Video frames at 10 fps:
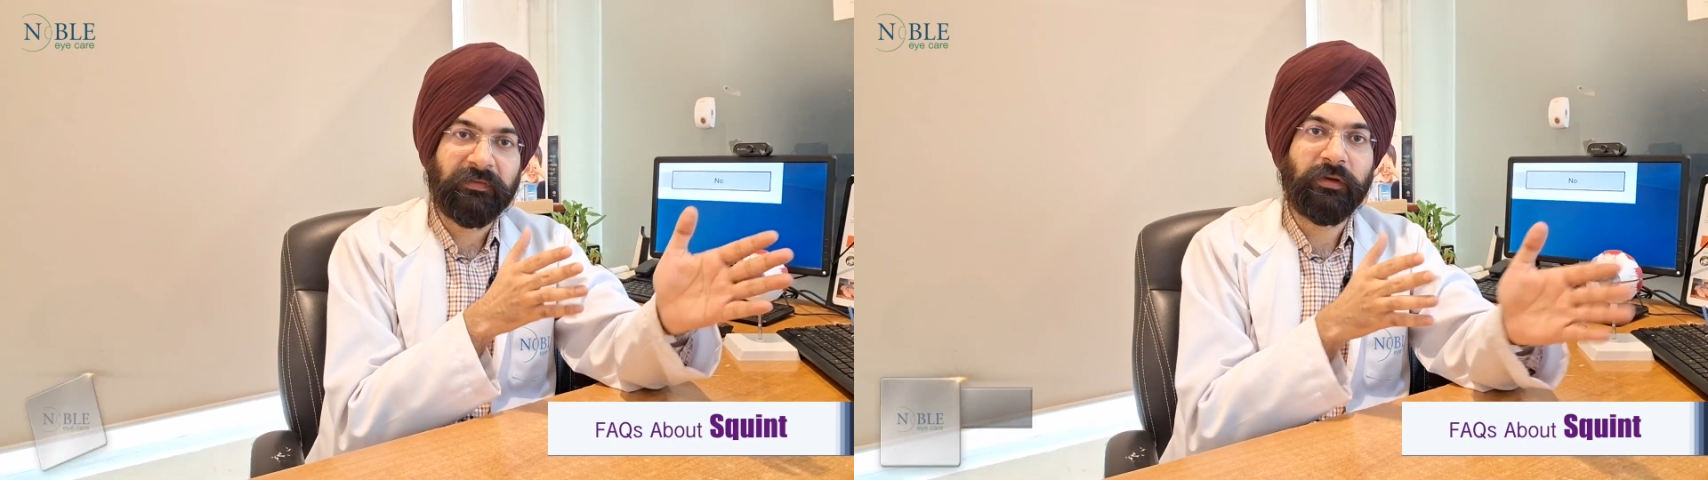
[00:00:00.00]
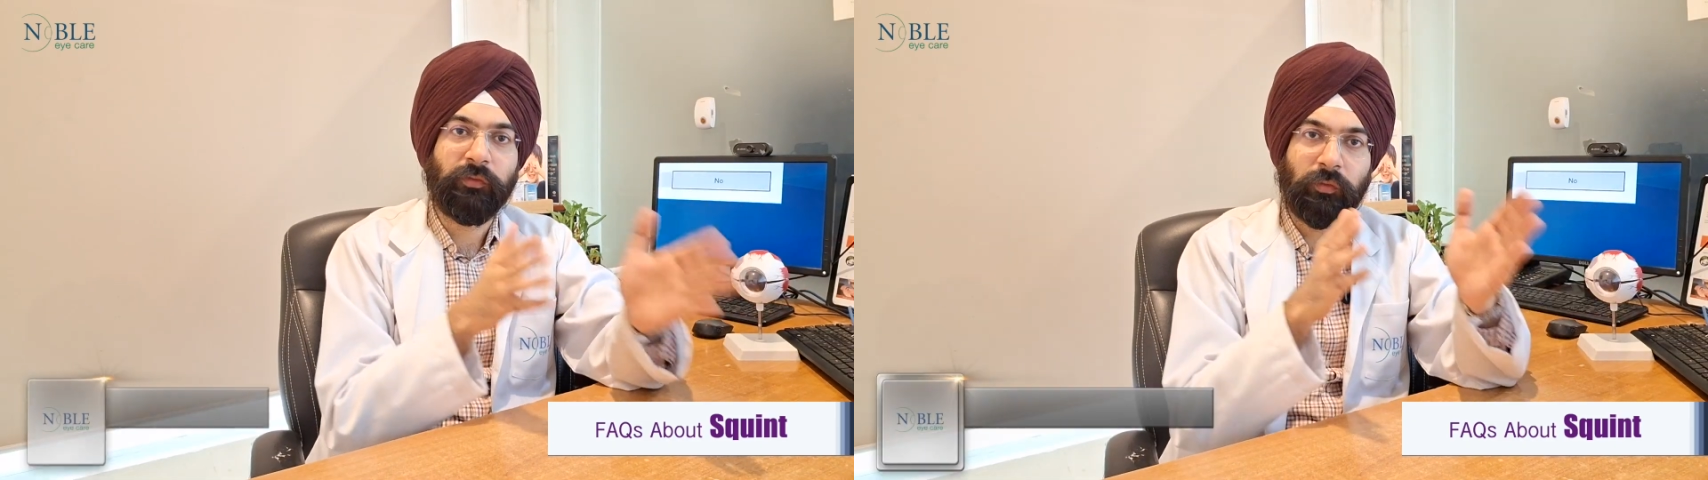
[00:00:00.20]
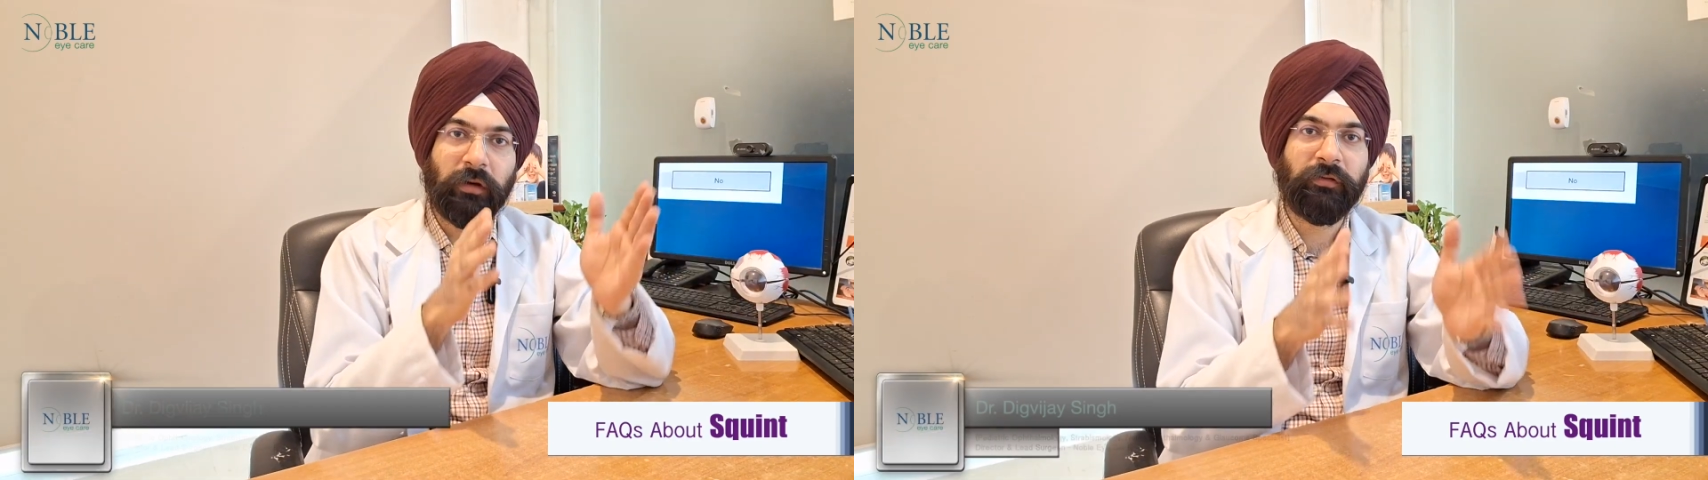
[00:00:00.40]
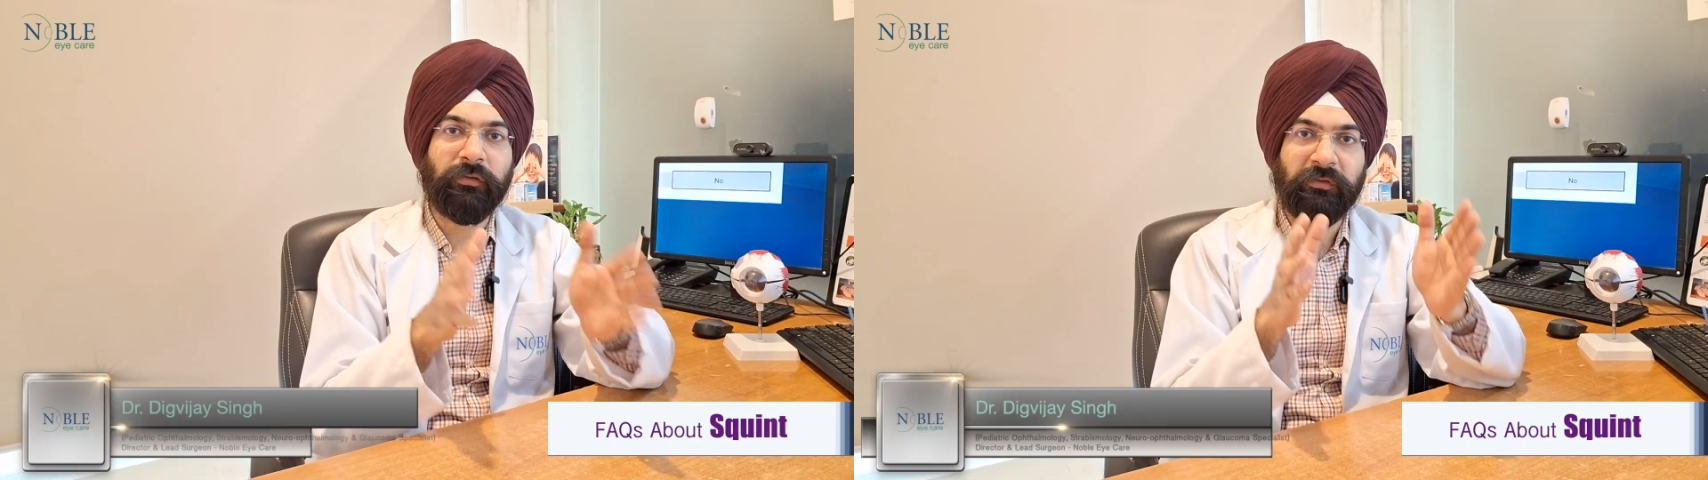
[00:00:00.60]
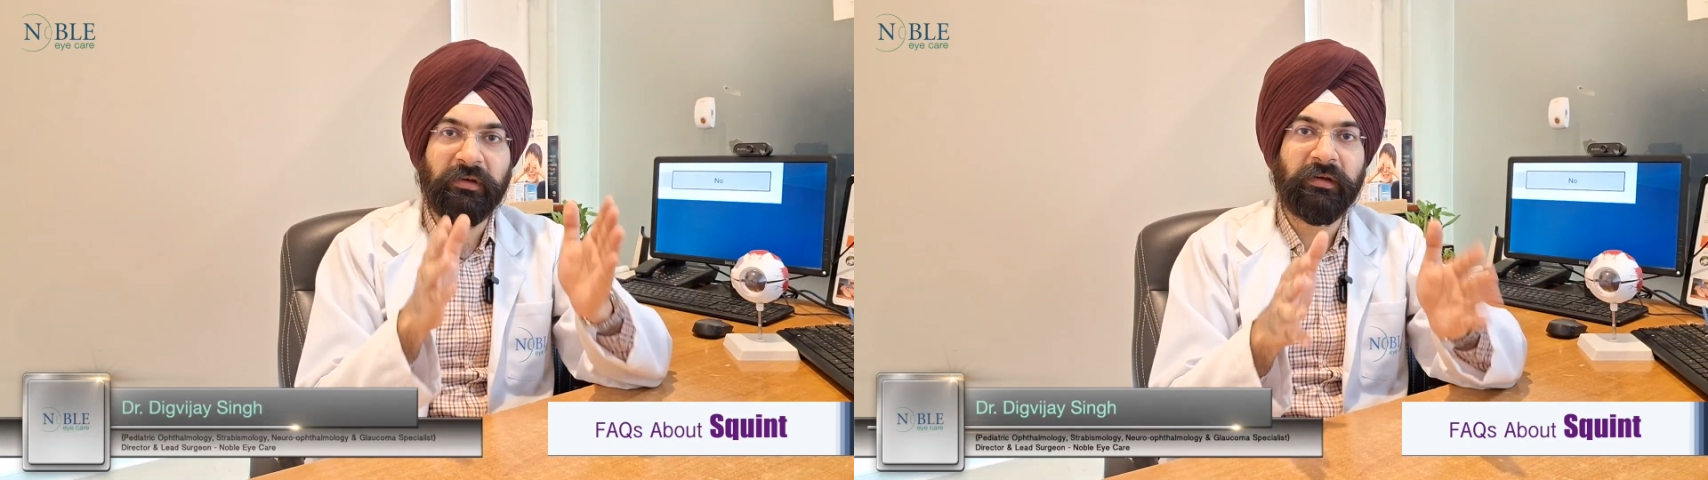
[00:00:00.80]
then you want
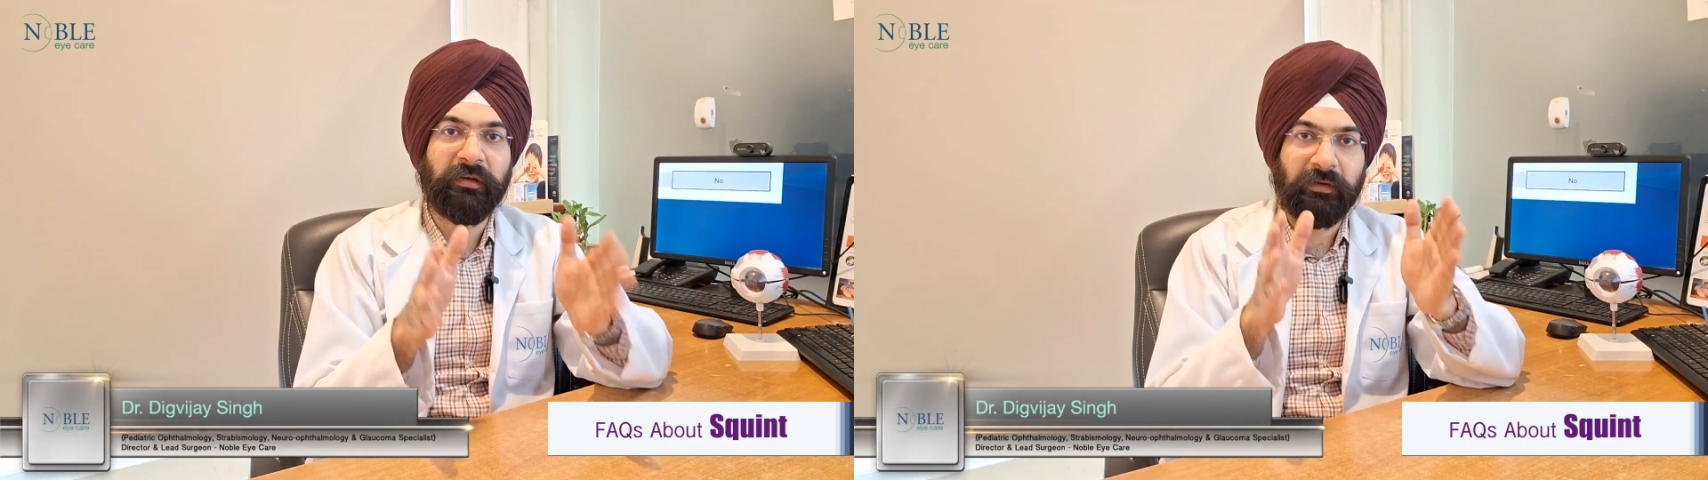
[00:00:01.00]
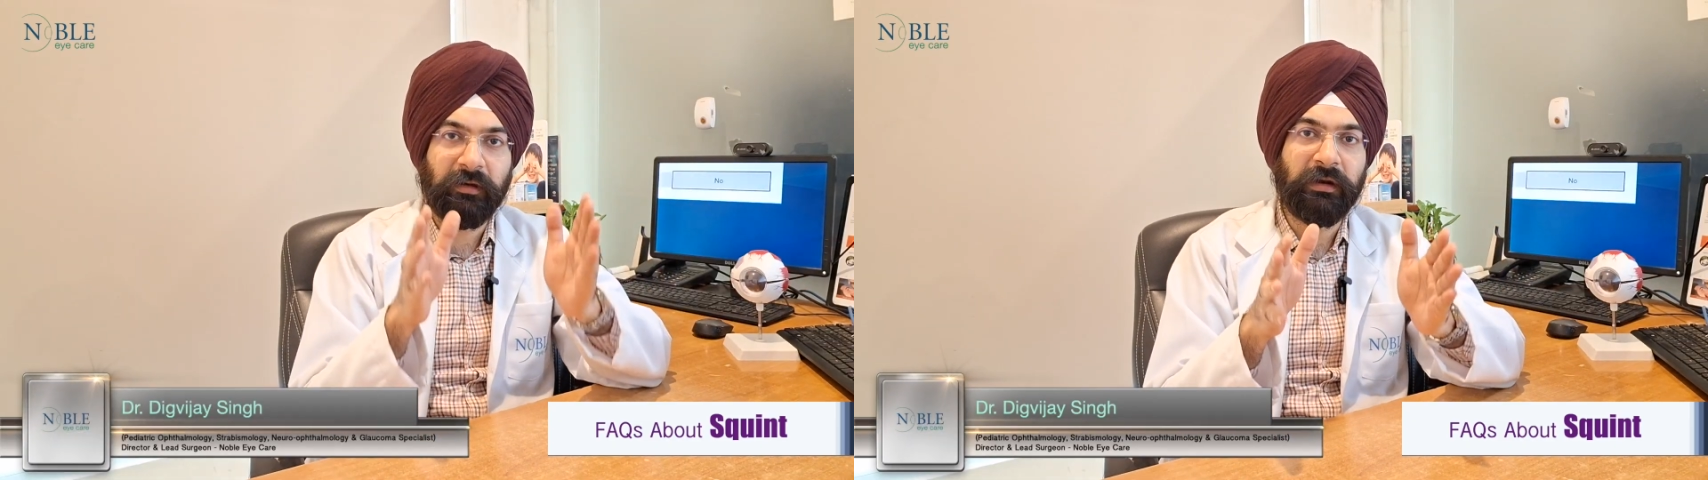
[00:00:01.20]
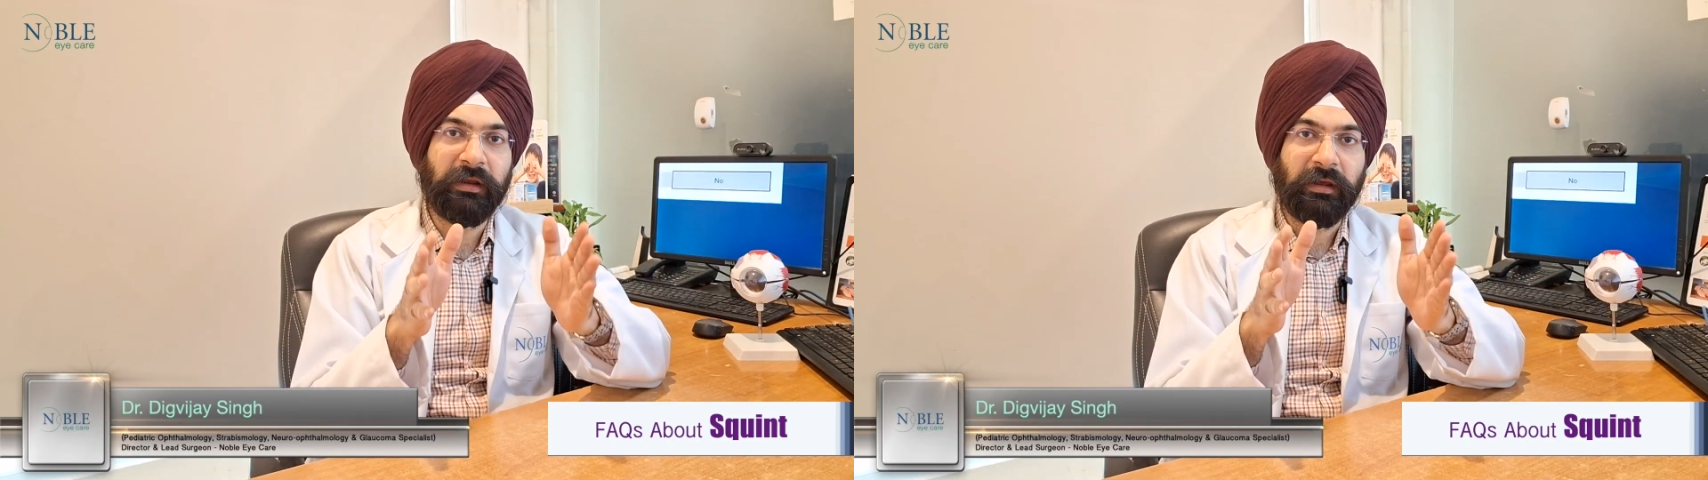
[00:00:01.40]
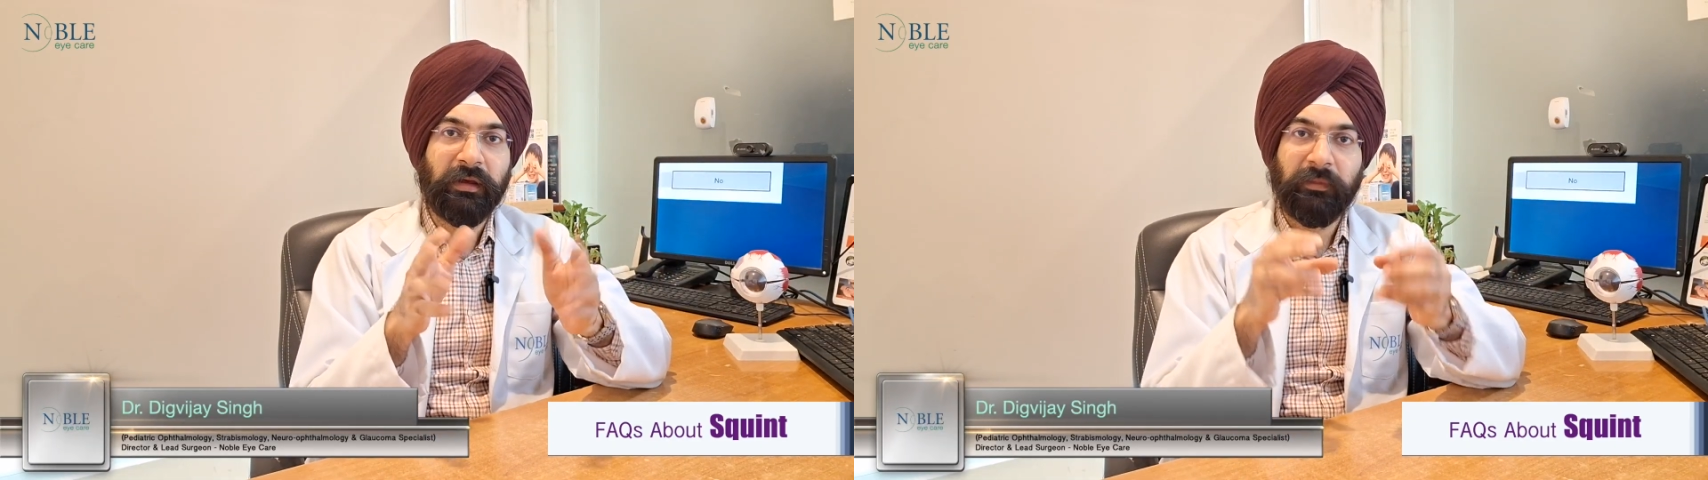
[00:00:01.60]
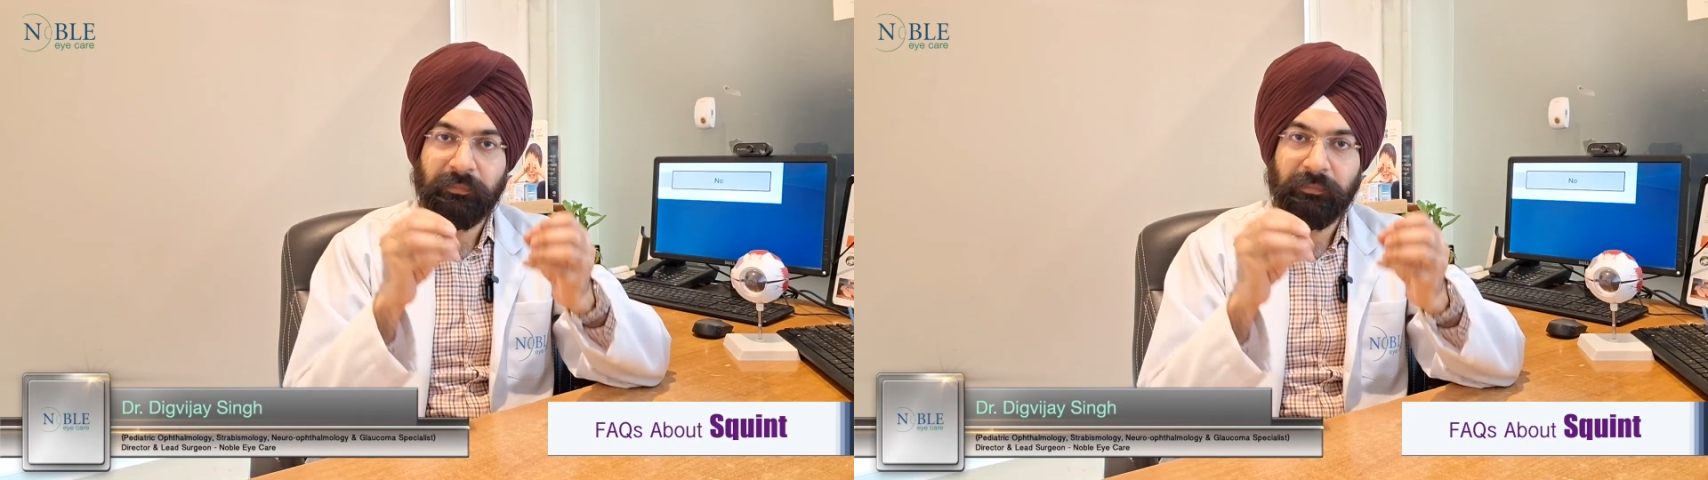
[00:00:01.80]
to treat it early,